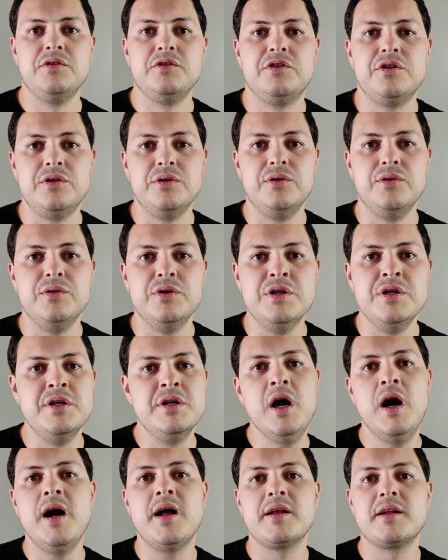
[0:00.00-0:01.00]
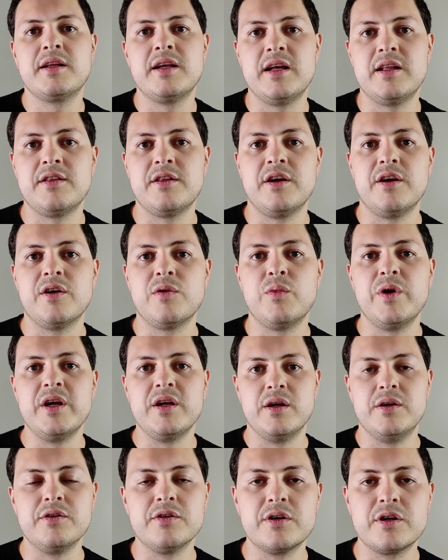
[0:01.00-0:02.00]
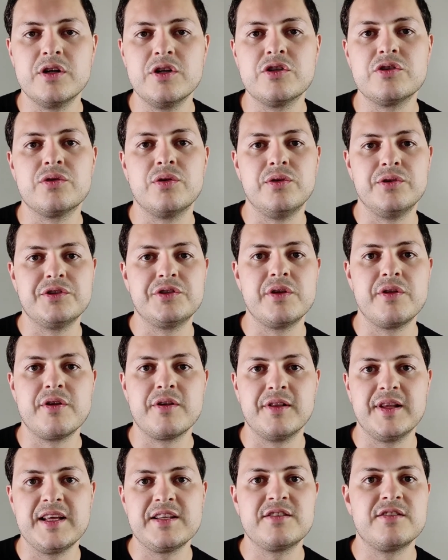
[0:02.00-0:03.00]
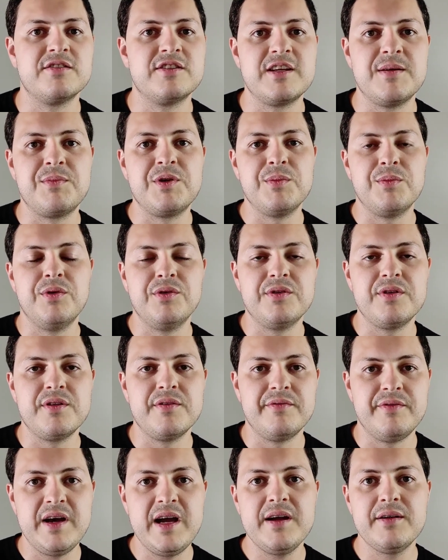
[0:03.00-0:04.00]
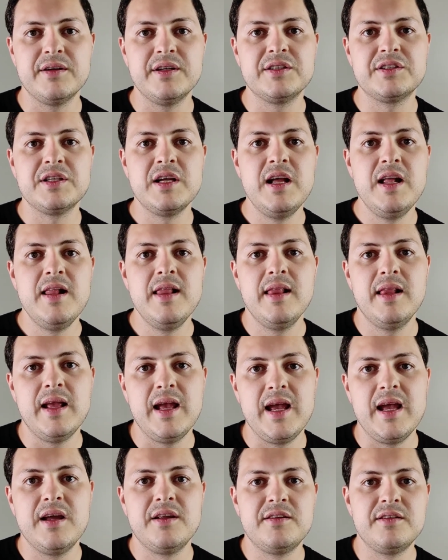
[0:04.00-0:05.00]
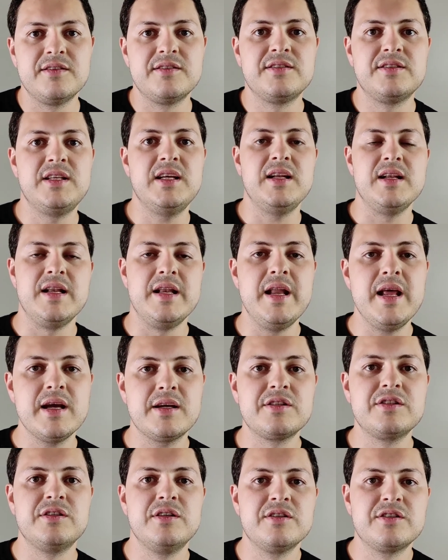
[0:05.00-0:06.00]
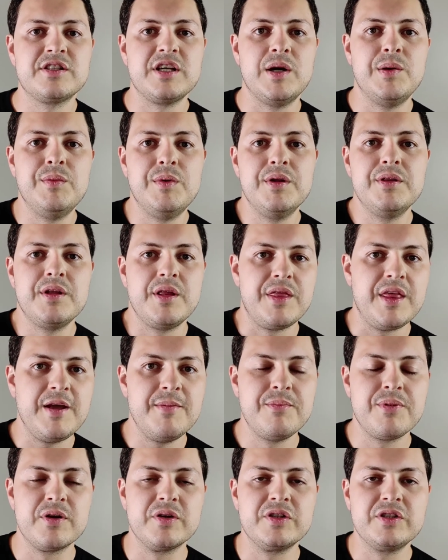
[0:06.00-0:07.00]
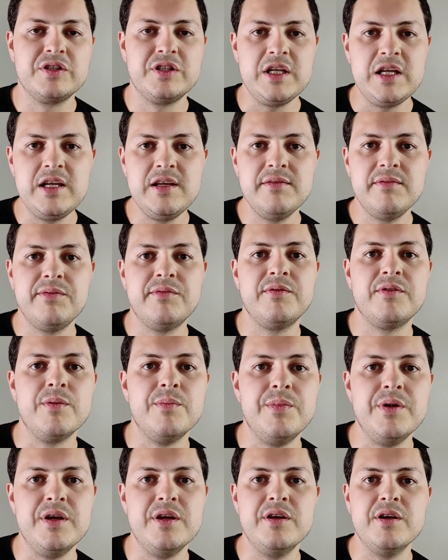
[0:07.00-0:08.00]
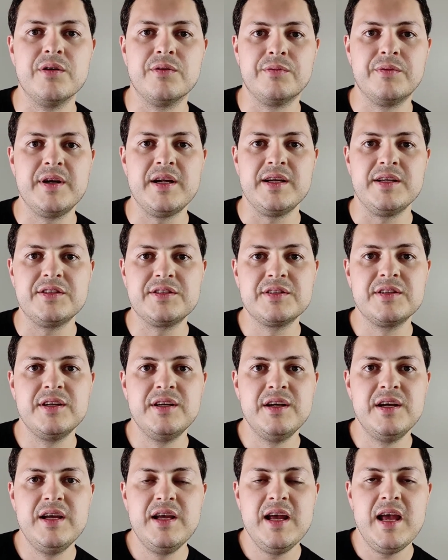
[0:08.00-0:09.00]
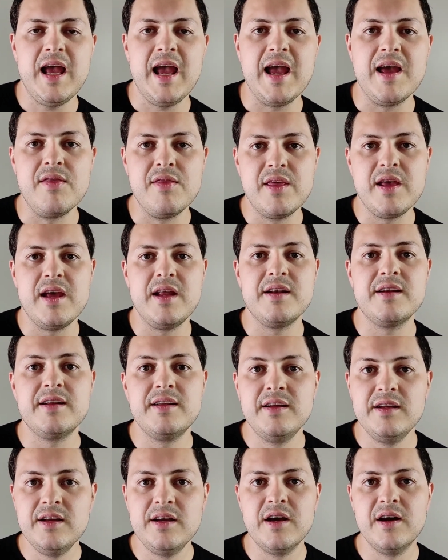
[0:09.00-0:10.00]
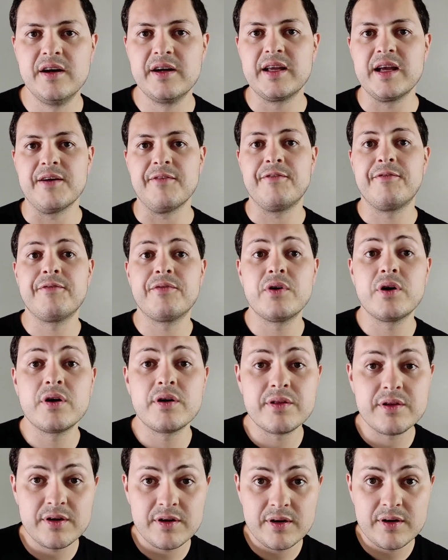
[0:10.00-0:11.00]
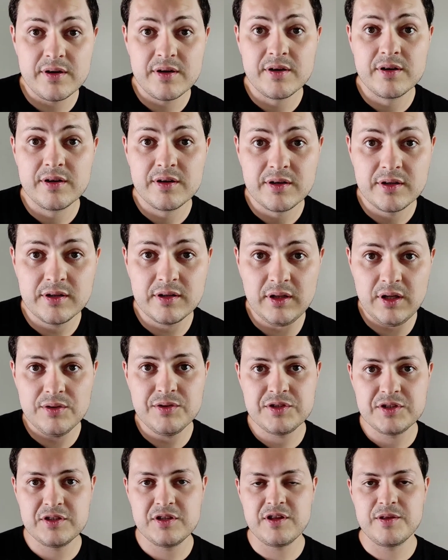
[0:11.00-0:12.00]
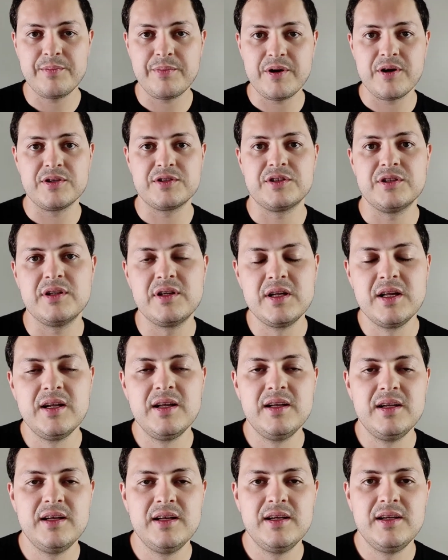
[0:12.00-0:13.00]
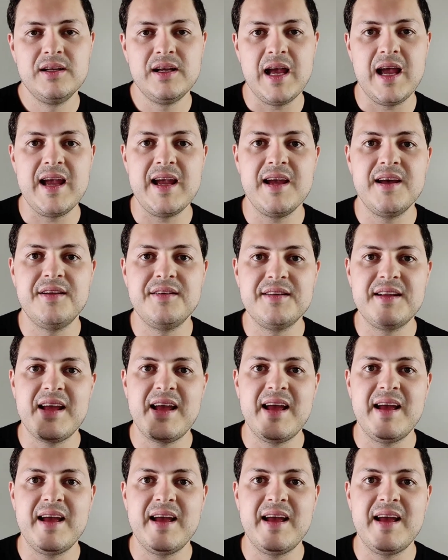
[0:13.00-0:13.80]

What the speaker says: not get their weight under control so they're less susceptible to the virus, and to sit next to someone that they perceive to be a risk, and then get further close to the person and